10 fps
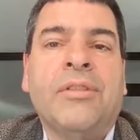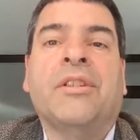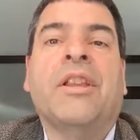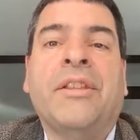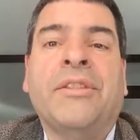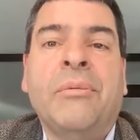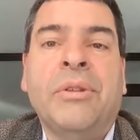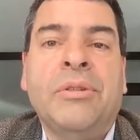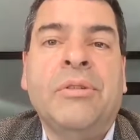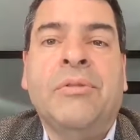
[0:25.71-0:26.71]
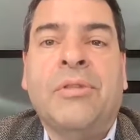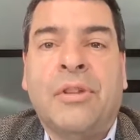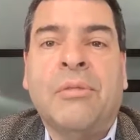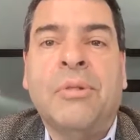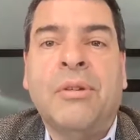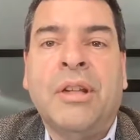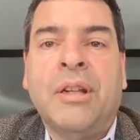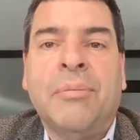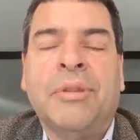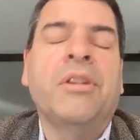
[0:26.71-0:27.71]
There's a lot that we do for the
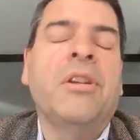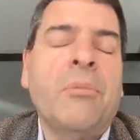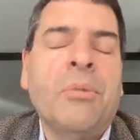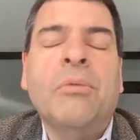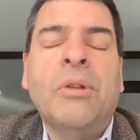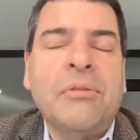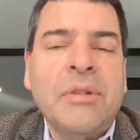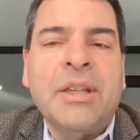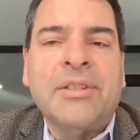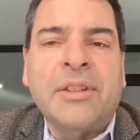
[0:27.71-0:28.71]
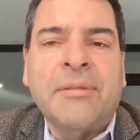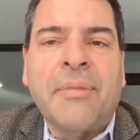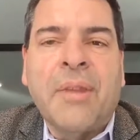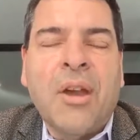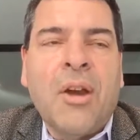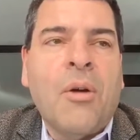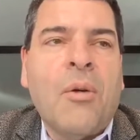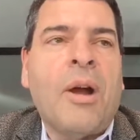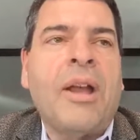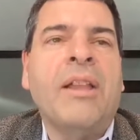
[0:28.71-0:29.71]
community. But the number one reason
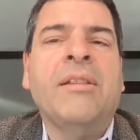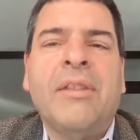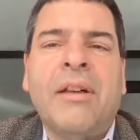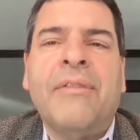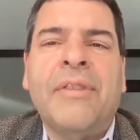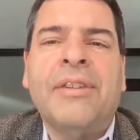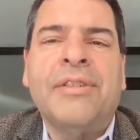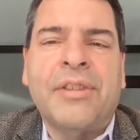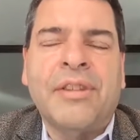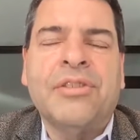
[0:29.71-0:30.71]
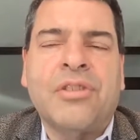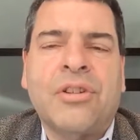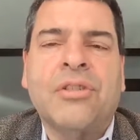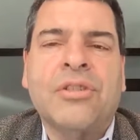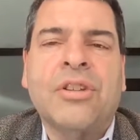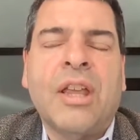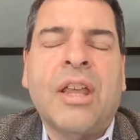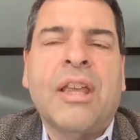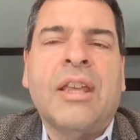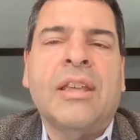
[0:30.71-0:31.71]
why I love this, this church
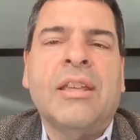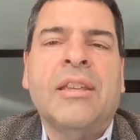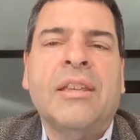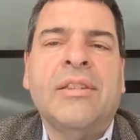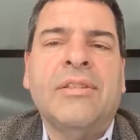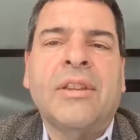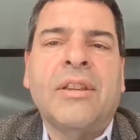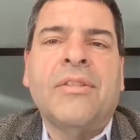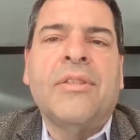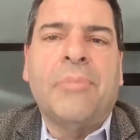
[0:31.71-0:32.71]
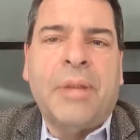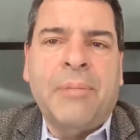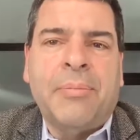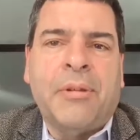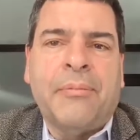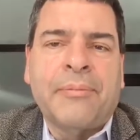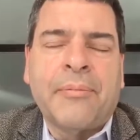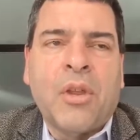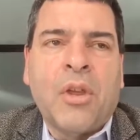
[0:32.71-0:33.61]
is the people.